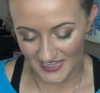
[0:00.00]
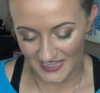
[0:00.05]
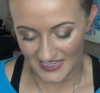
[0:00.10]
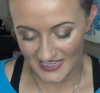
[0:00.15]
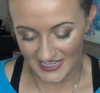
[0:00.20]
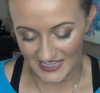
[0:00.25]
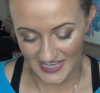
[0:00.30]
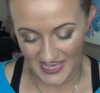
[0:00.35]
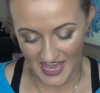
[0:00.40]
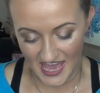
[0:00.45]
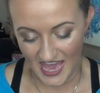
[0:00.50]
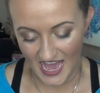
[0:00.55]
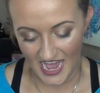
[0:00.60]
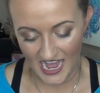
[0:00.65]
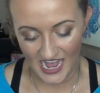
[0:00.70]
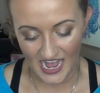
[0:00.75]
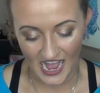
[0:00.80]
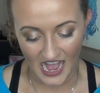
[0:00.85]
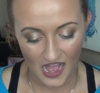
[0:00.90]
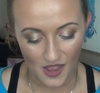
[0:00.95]

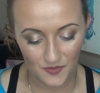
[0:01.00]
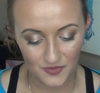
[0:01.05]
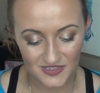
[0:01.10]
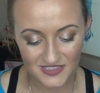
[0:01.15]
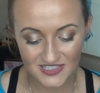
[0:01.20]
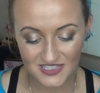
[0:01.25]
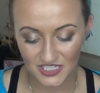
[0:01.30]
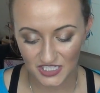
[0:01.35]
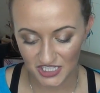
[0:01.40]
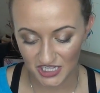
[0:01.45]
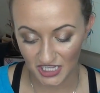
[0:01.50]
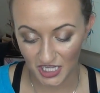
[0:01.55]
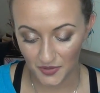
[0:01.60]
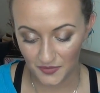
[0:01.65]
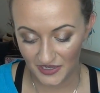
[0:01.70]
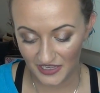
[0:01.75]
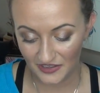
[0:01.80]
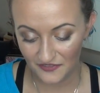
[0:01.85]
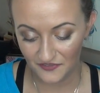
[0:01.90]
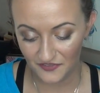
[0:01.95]
yeah, I was
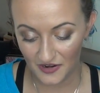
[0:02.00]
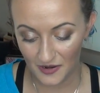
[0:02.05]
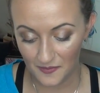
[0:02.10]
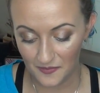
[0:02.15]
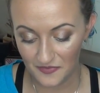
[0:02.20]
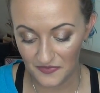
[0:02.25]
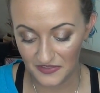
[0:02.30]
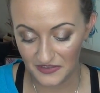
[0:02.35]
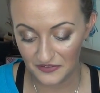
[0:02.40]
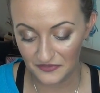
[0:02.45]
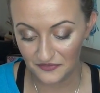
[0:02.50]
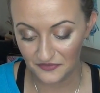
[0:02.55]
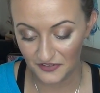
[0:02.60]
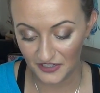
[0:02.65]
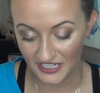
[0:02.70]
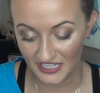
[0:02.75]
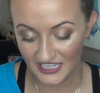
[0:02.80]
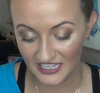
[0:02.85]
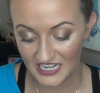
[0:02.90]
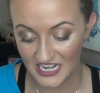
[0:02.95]
glowing from the
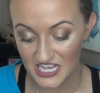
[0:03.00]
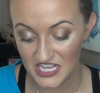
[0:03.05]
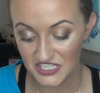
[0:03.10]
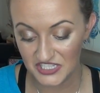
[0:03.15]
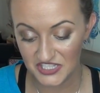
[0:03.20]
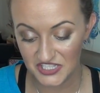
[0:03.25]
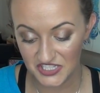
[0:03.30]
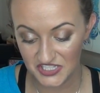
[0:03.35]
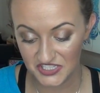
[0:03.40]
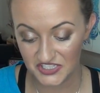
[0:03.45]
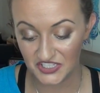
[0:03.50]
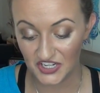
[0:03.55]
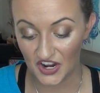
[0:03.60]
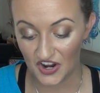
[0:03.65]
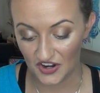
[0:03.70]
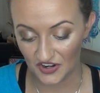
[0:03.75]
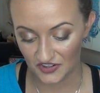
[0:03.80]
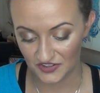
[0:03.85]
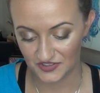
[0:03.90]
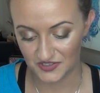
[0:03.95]
freaking
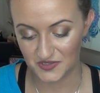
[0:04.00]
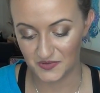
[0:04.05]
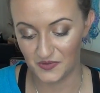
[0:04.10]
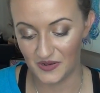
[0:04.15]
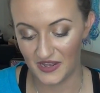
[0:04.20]
stars